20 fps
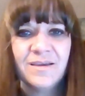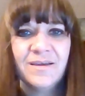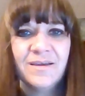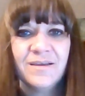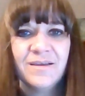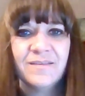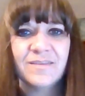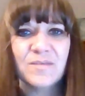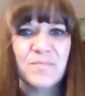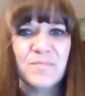
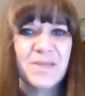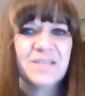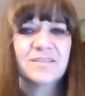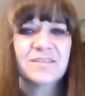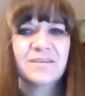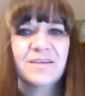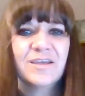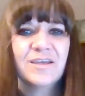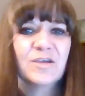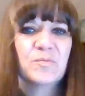The
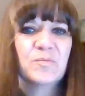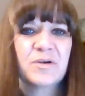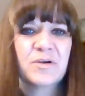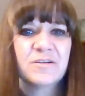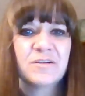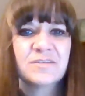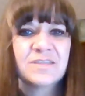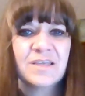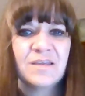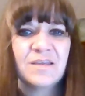mentally ill
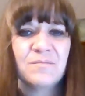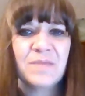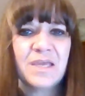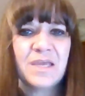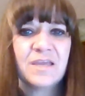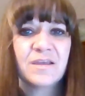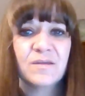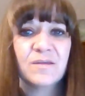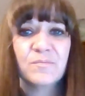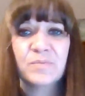person may
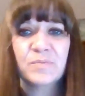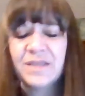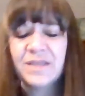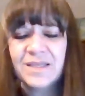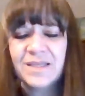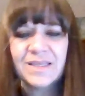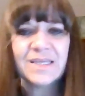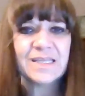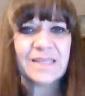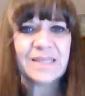
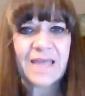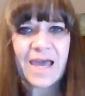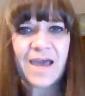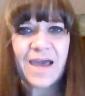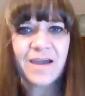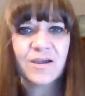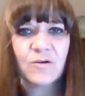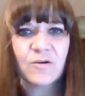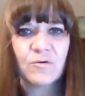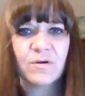completely
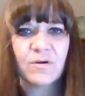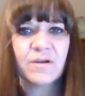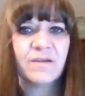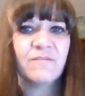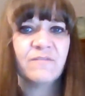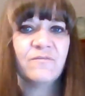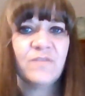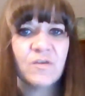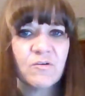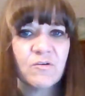lack or
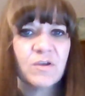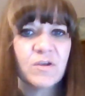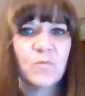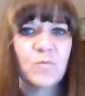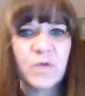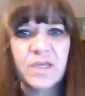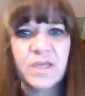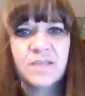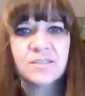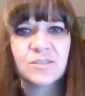have very
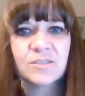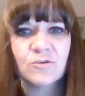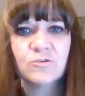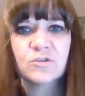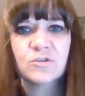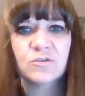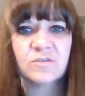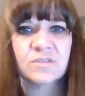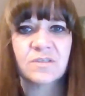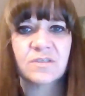weak
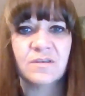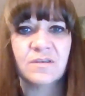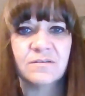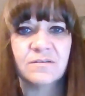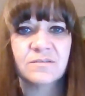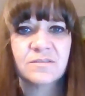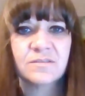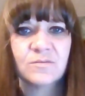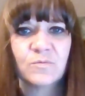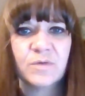social
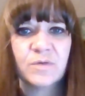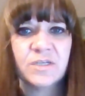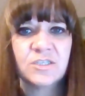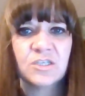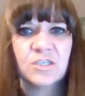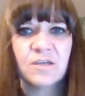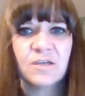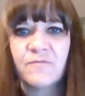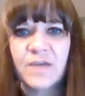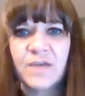skills, which
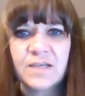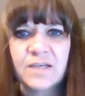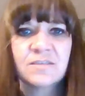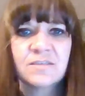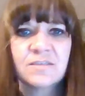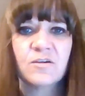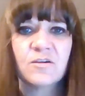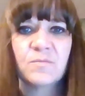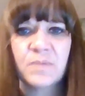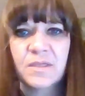affects
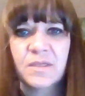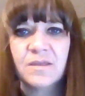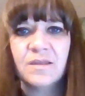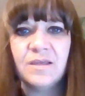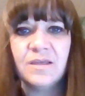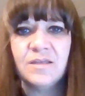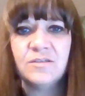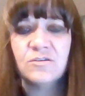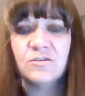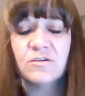their
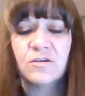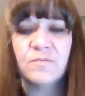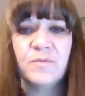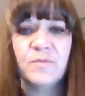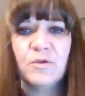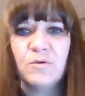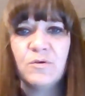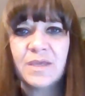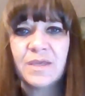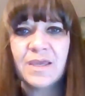ability to
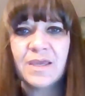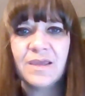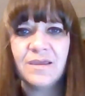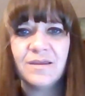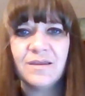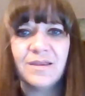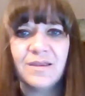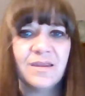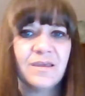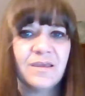
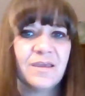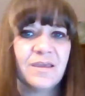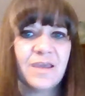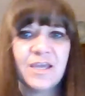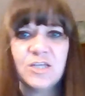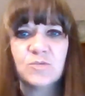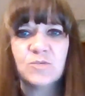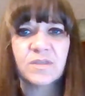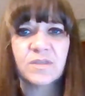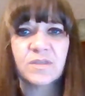communicate and
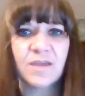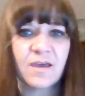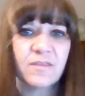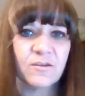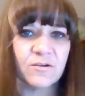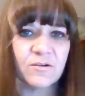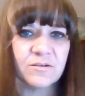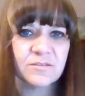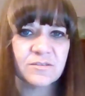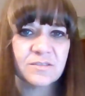engage with
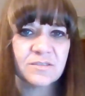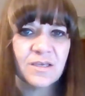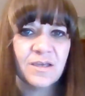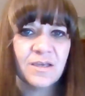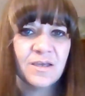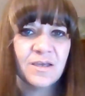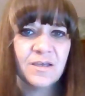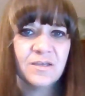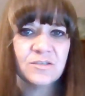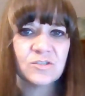others,
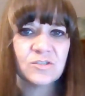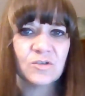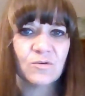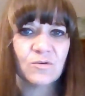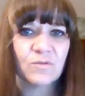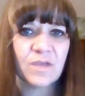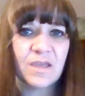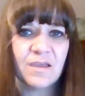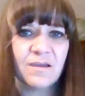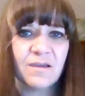so
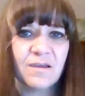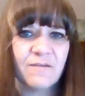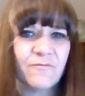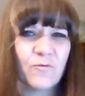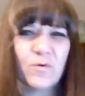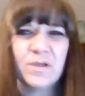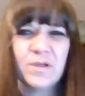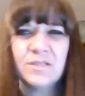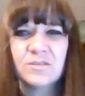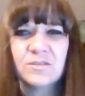they
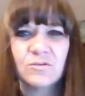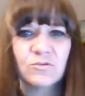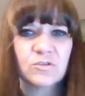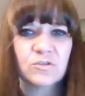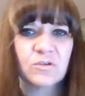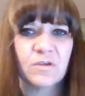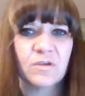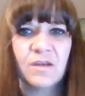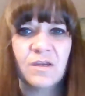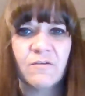avoid
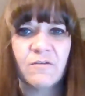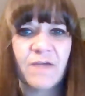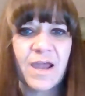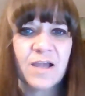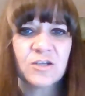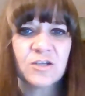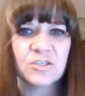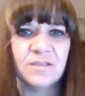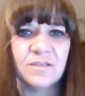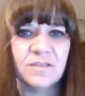social
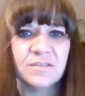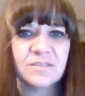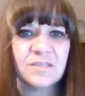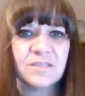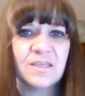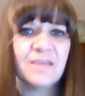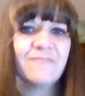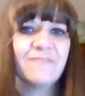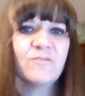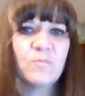interactions,
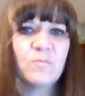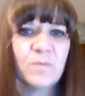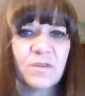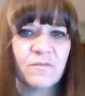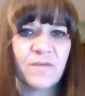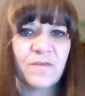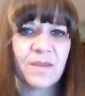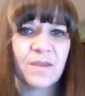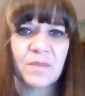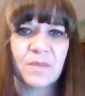even with
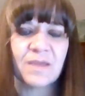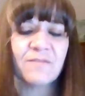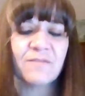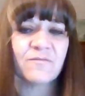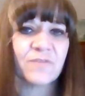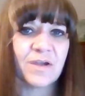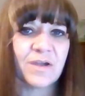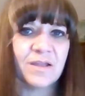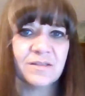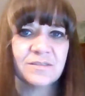family and
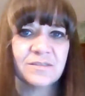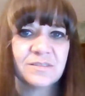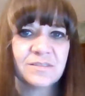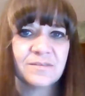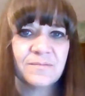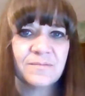friends.